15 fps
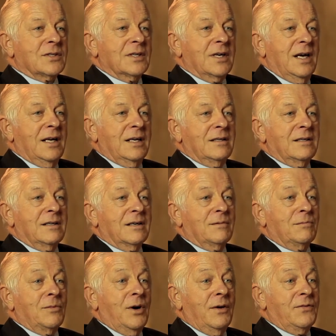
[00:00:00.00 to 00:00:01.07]
and
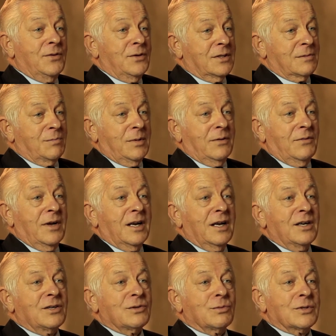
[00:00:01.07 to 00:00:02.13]
my first bit of
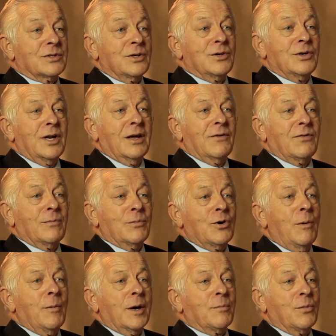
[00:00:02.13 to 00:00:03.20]
English was learning from
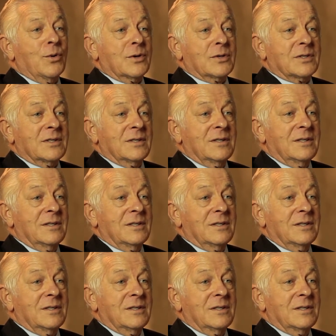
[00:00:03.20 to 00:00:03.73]
comic books.